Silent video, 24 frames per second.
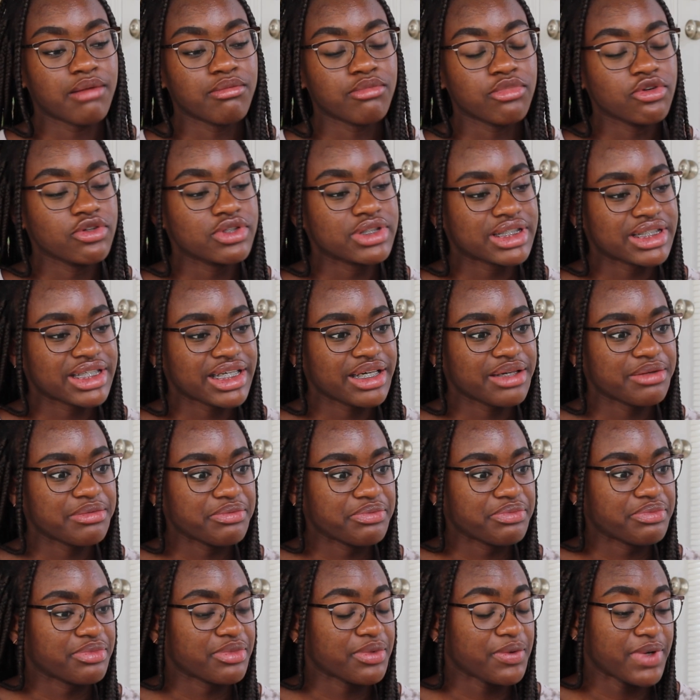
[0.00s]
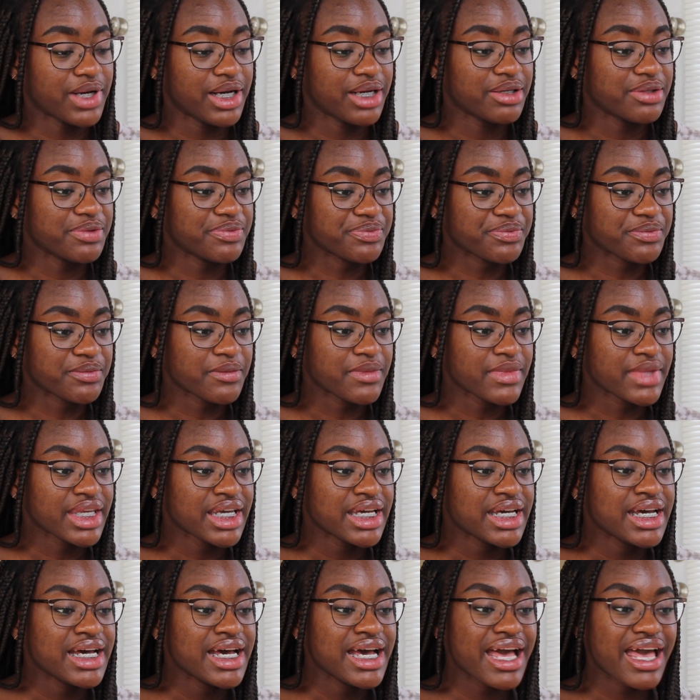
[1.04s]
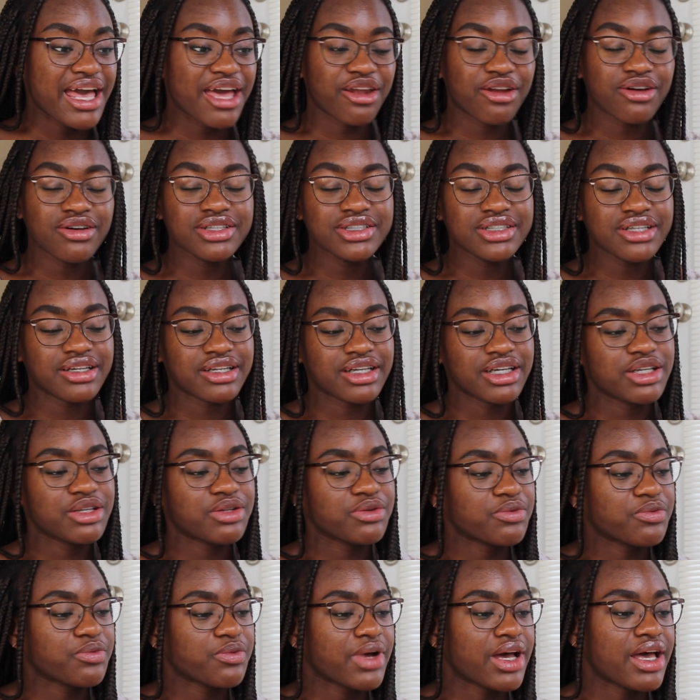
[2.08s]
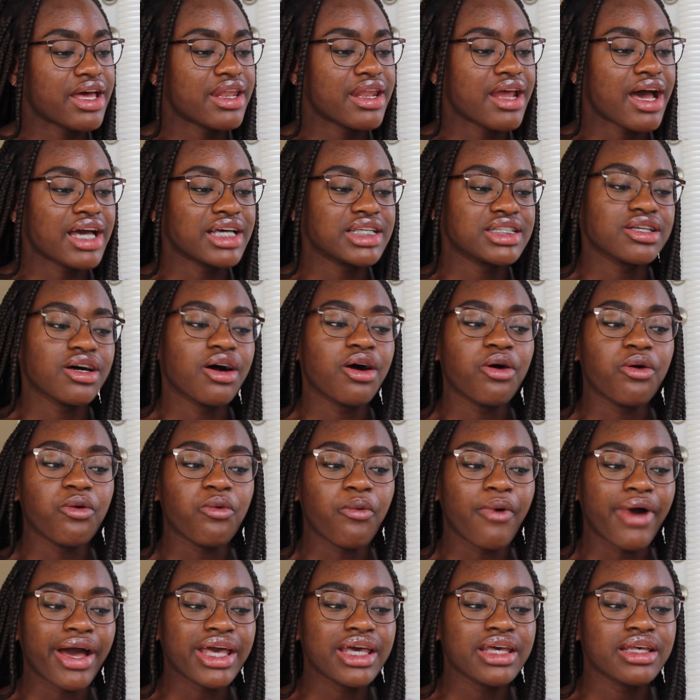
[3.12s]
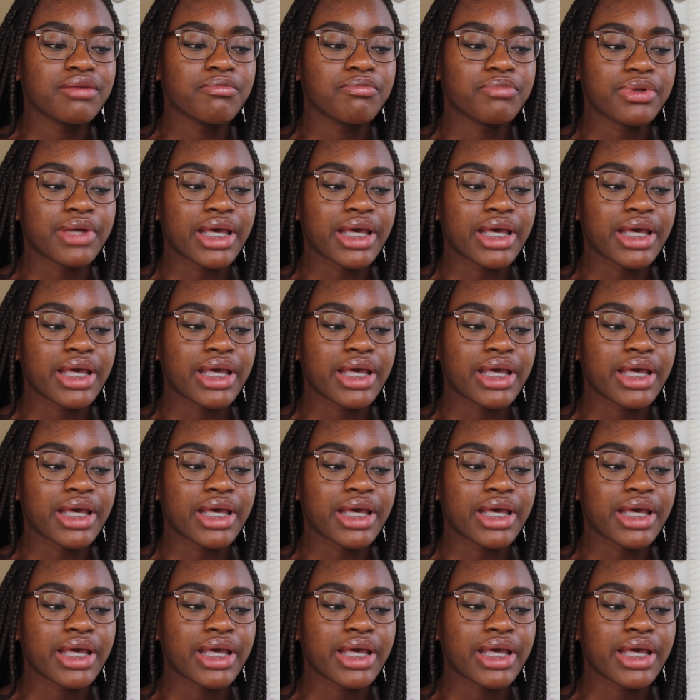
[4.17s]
Bold claim. Wow. It all started when I saw a white,